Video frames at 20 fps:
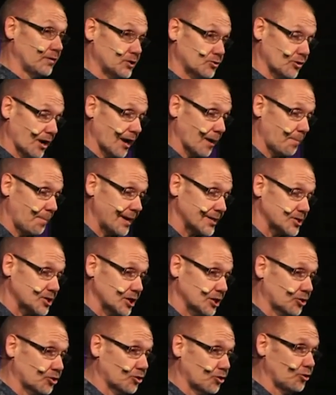of Israel are
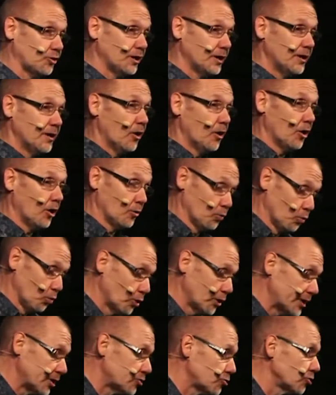passing through, or
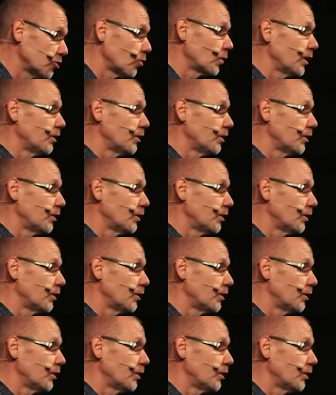walking through the